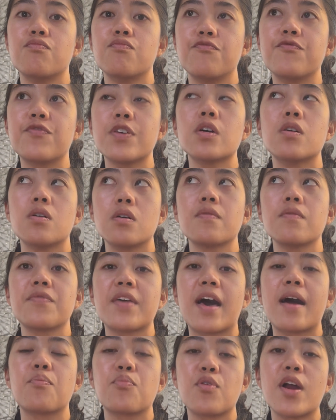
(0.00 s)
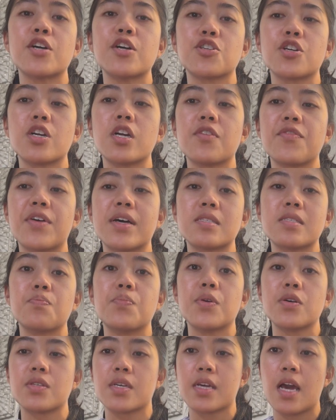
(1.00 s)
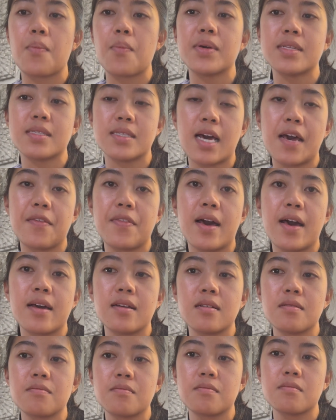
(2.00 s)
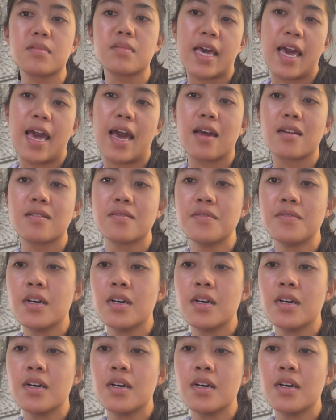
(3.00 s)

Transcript: feel that pressure that's building up inside that can.